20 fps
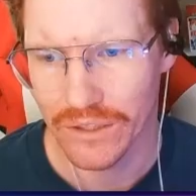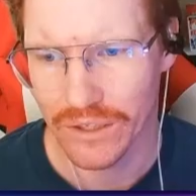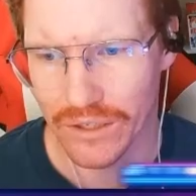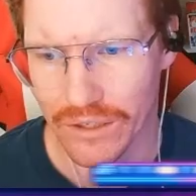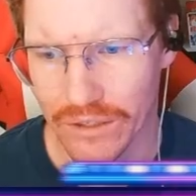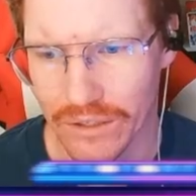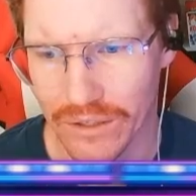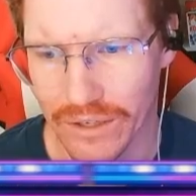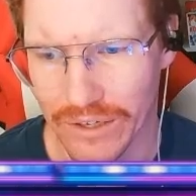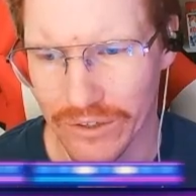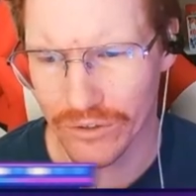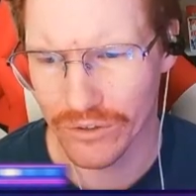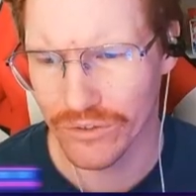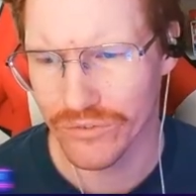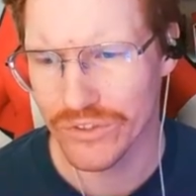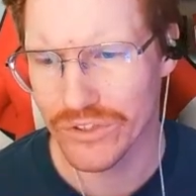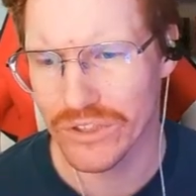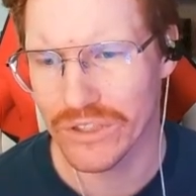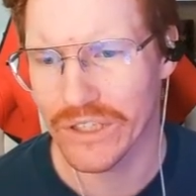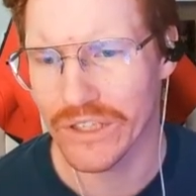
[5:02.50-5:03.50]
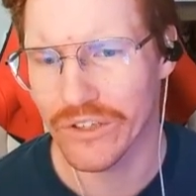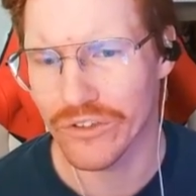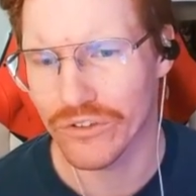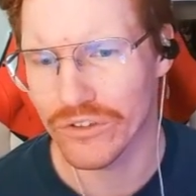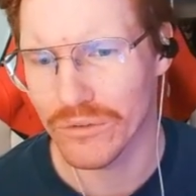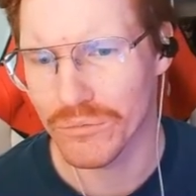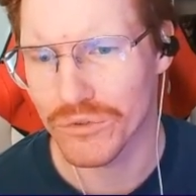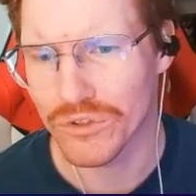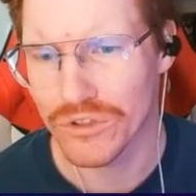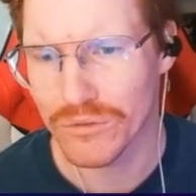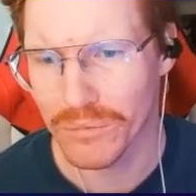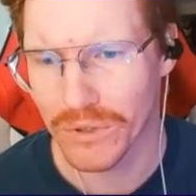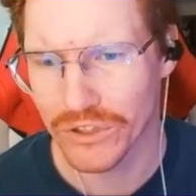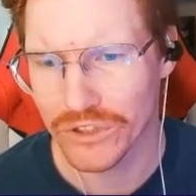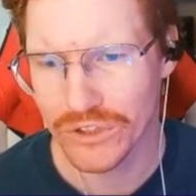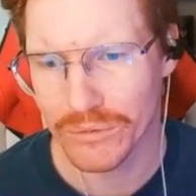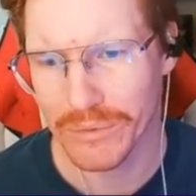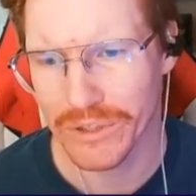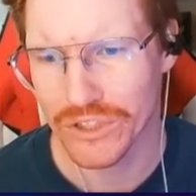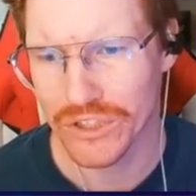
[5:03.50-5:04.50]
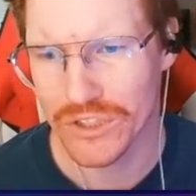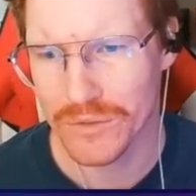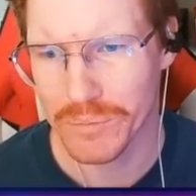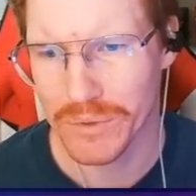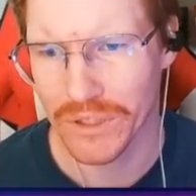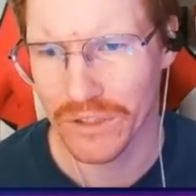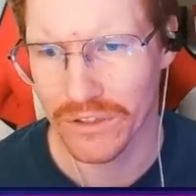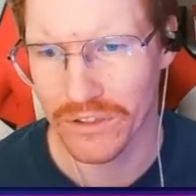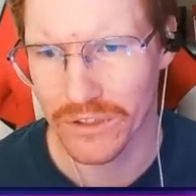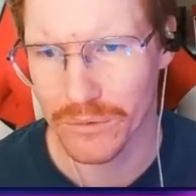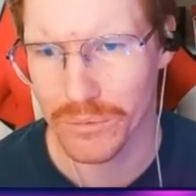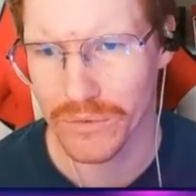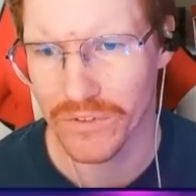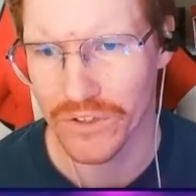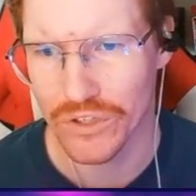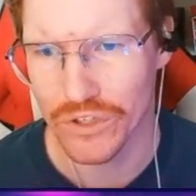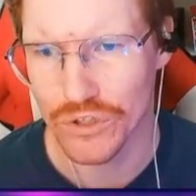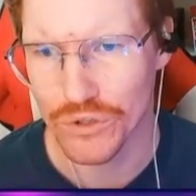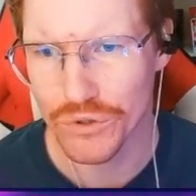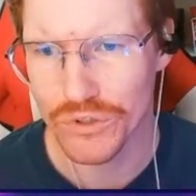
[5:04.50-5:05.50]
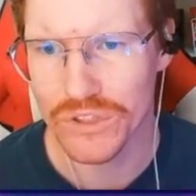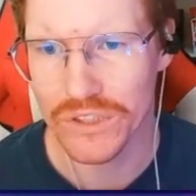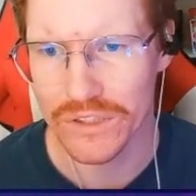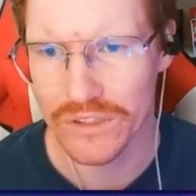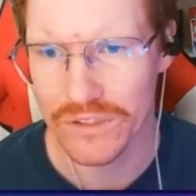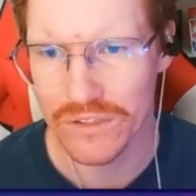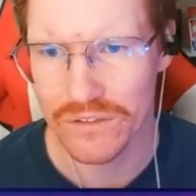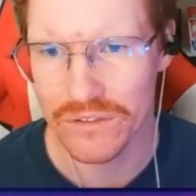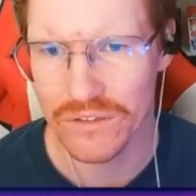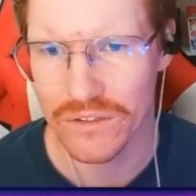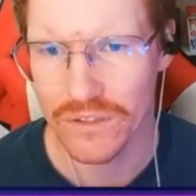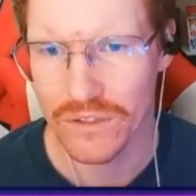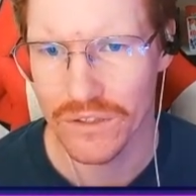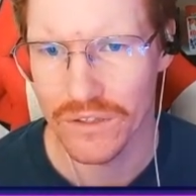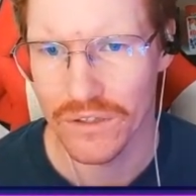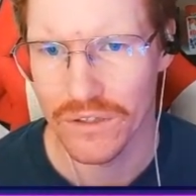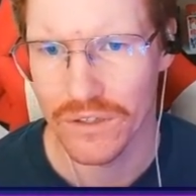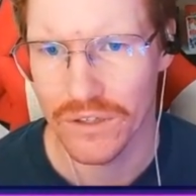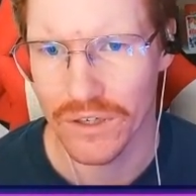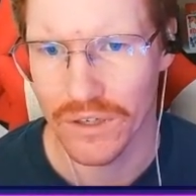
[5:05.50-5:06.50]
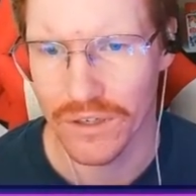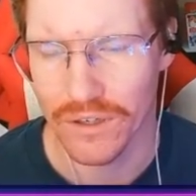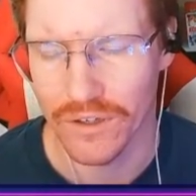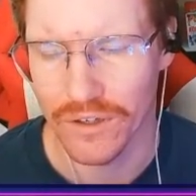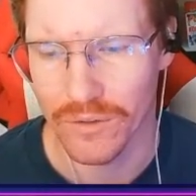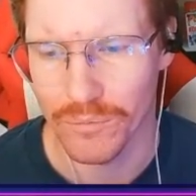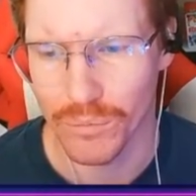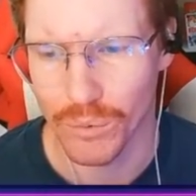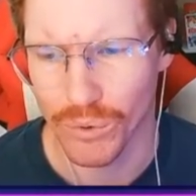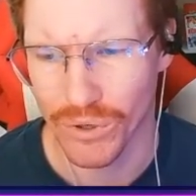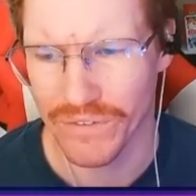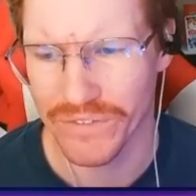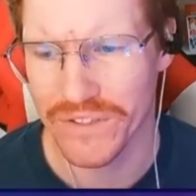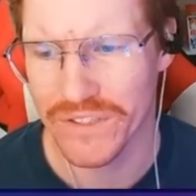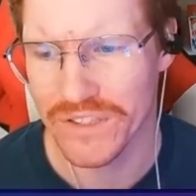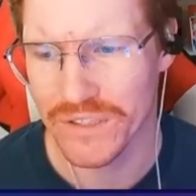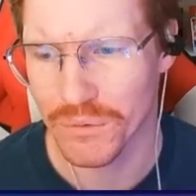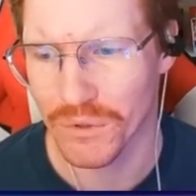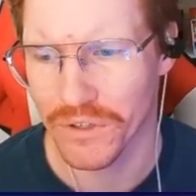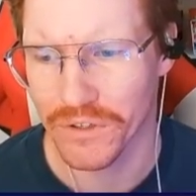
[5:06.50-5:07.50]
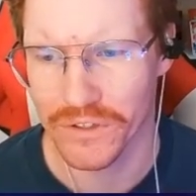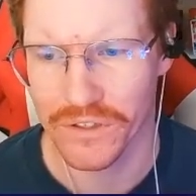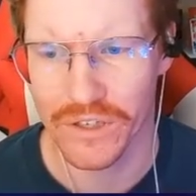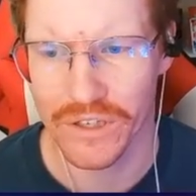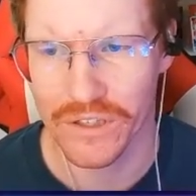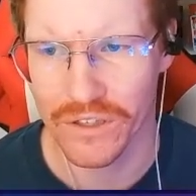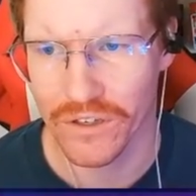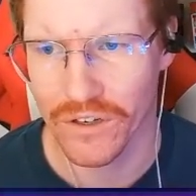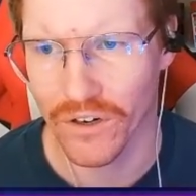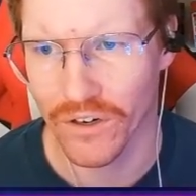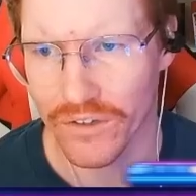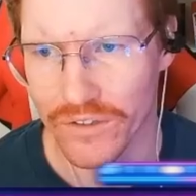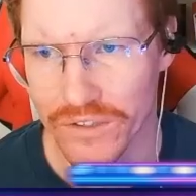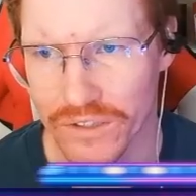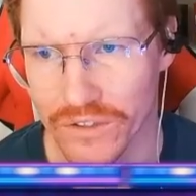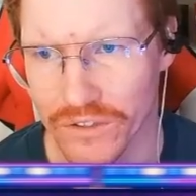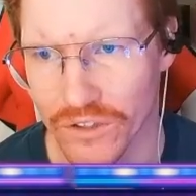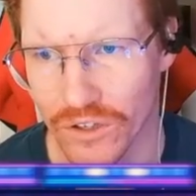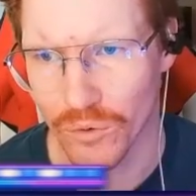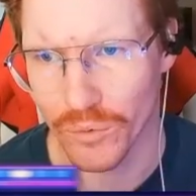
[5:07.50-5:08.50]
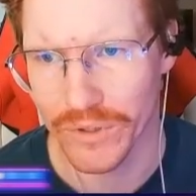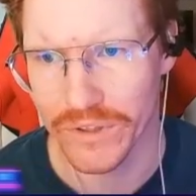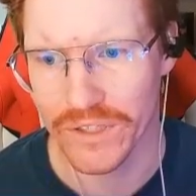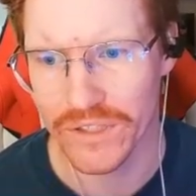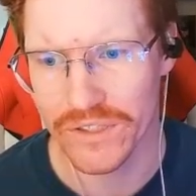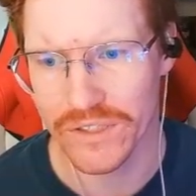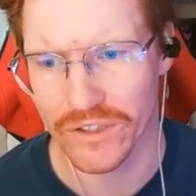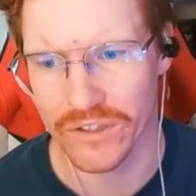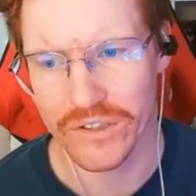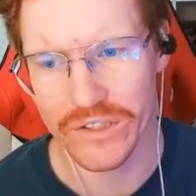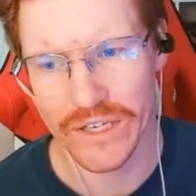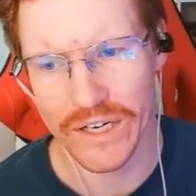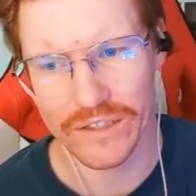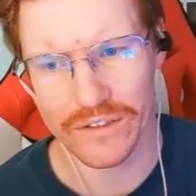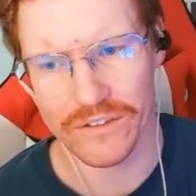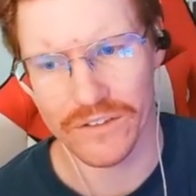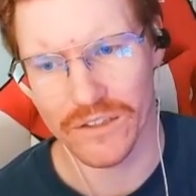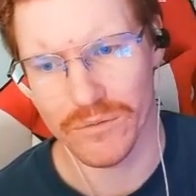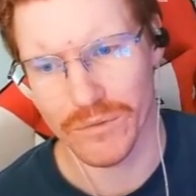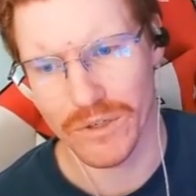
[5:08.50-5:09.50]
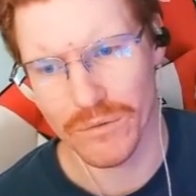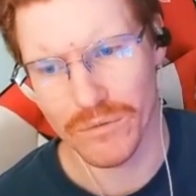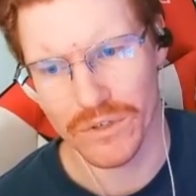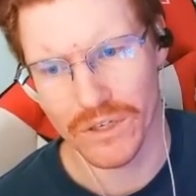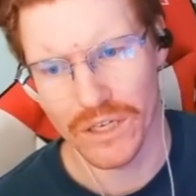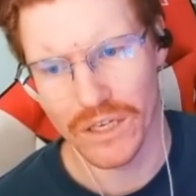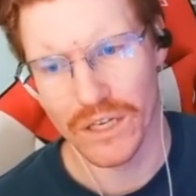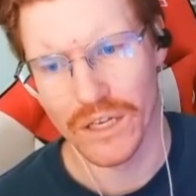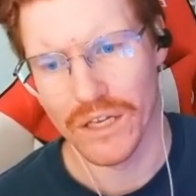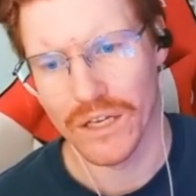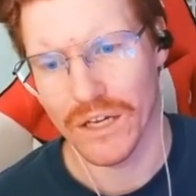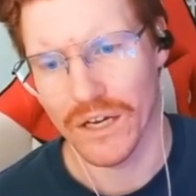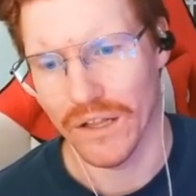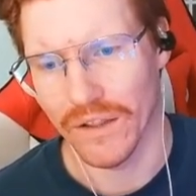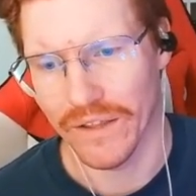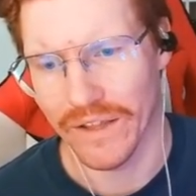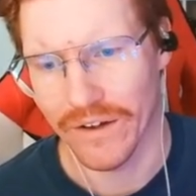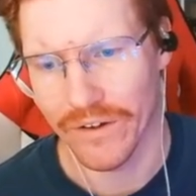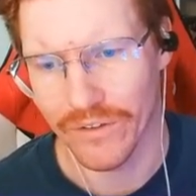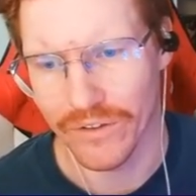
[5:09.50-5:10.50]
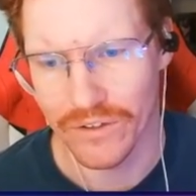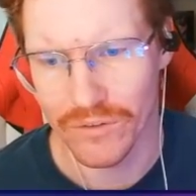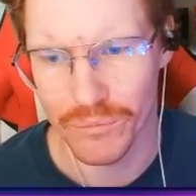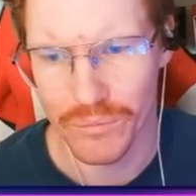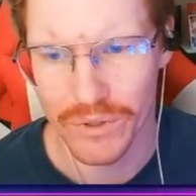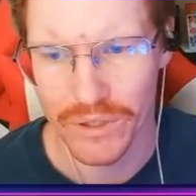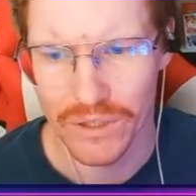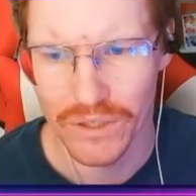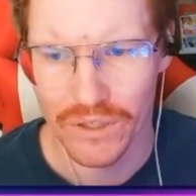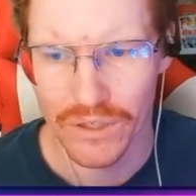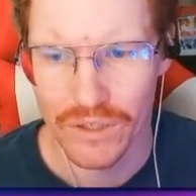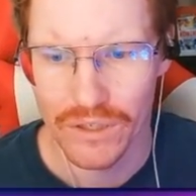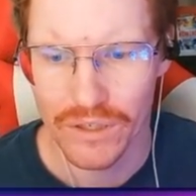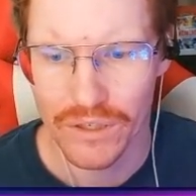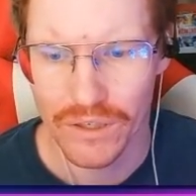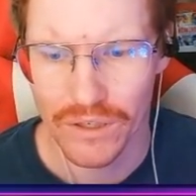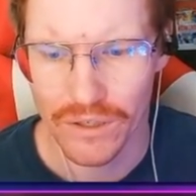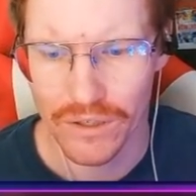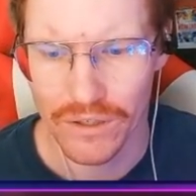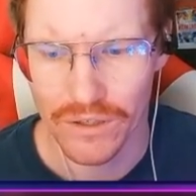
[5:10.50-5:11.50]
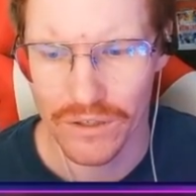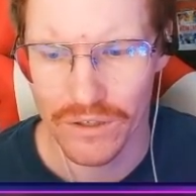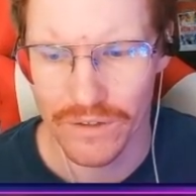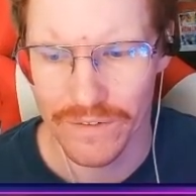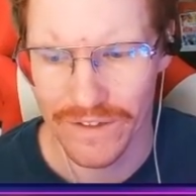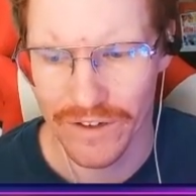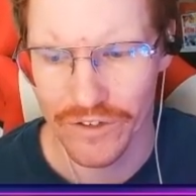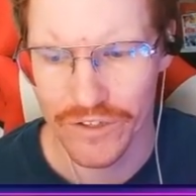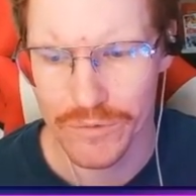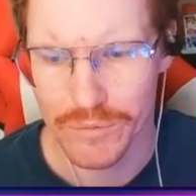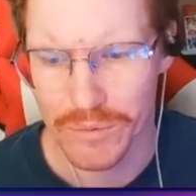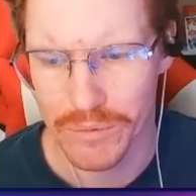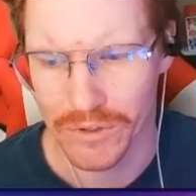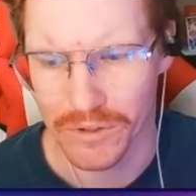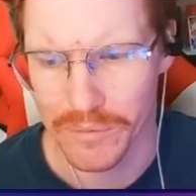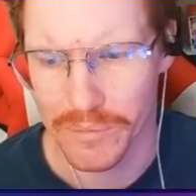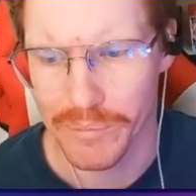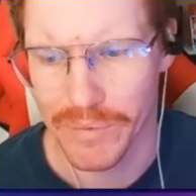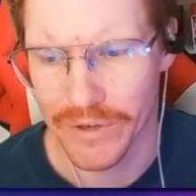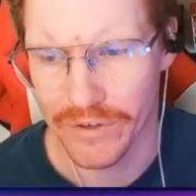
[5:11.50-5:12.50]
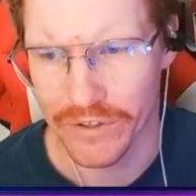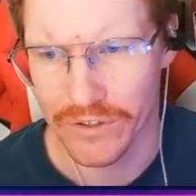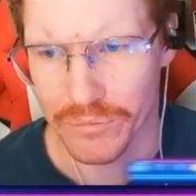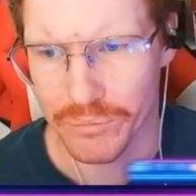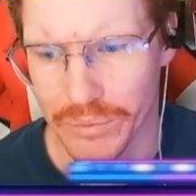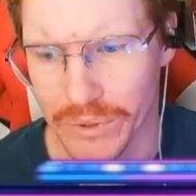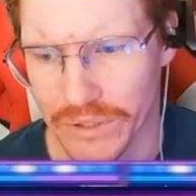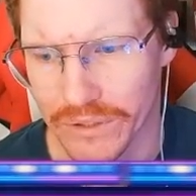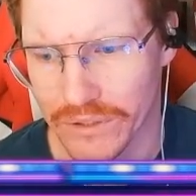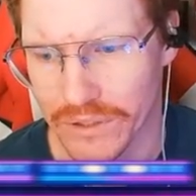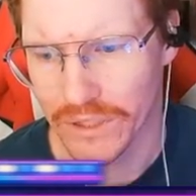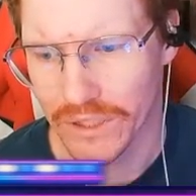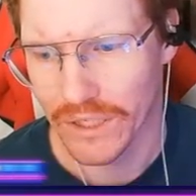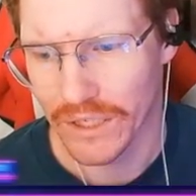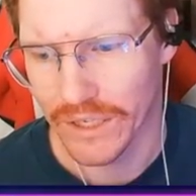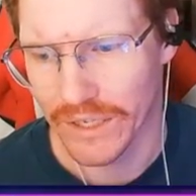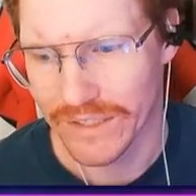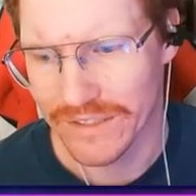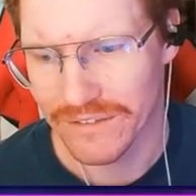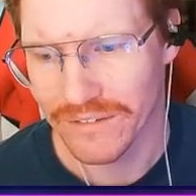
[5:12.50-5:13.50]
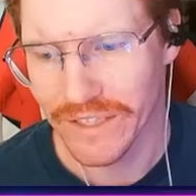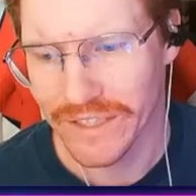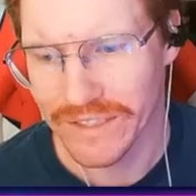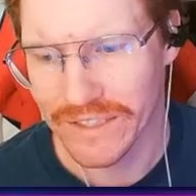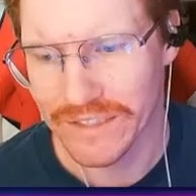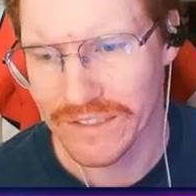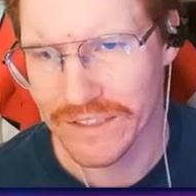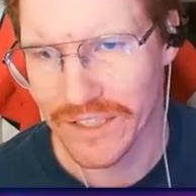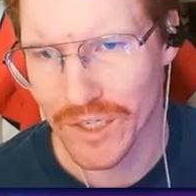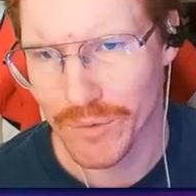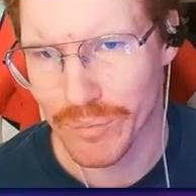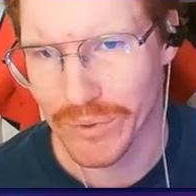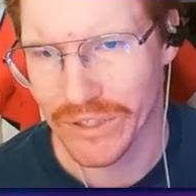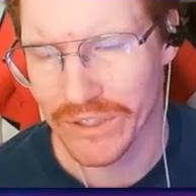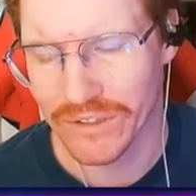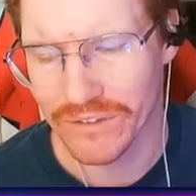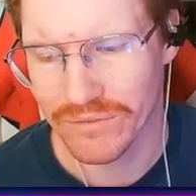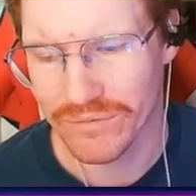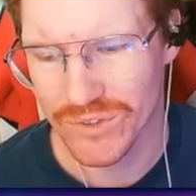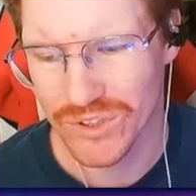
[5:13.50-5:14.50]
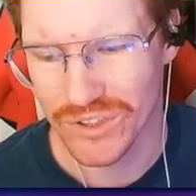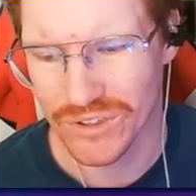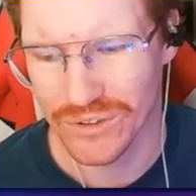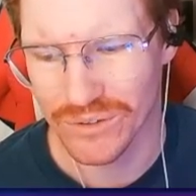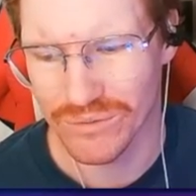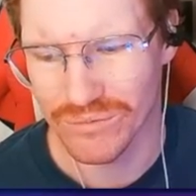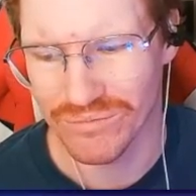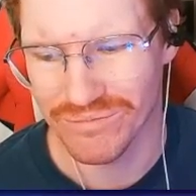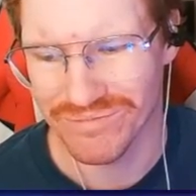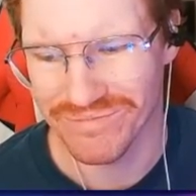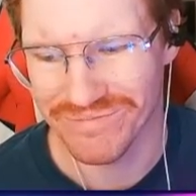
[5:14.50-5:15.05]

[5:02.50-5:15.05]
I don't know if it's going to hinder them too much. It might just be a little bit of a nuisance. But we'll have to see what other kind of cards can go with this Aerodactyl that might allow it to be a little bit better. But it's lightning typing, so